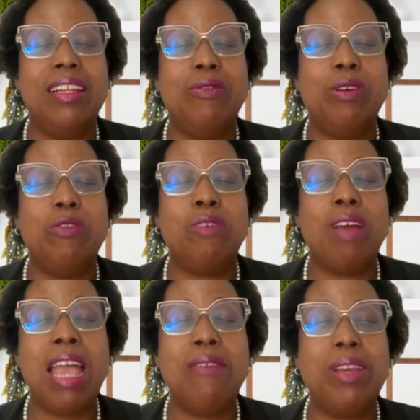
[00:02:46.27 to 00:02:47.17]
If you're
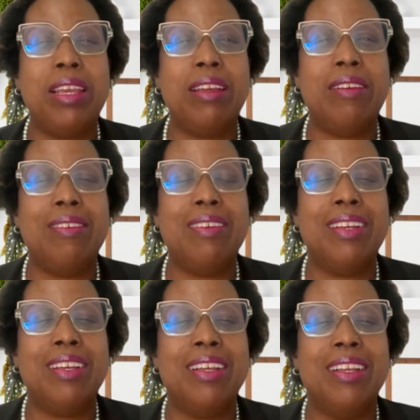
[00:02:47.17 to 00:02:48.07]
driving,
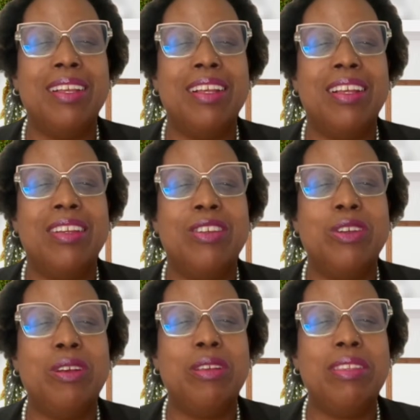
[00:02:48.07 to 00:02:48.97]

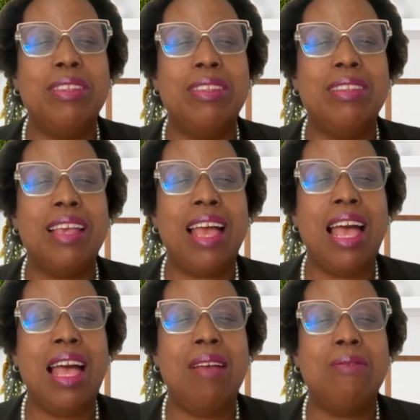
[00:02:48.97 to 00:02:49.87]
just
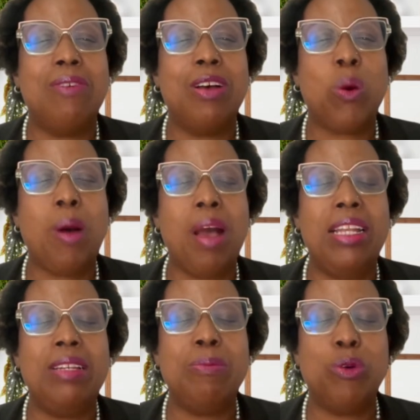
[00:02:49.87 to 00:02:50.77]
have a
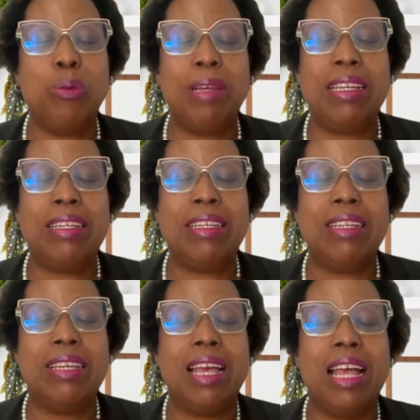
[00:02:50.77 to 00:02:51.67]
quiet moment
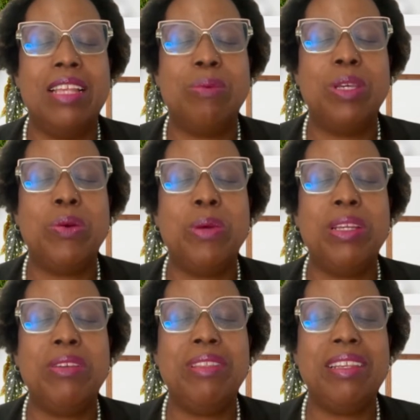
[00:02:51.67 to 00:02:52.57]
as we go
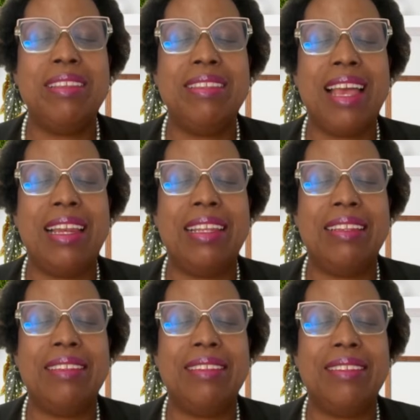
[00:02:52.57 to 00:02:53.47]
into this
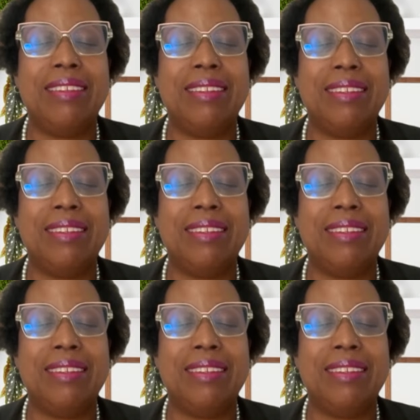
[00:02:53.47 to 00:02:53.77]
silence.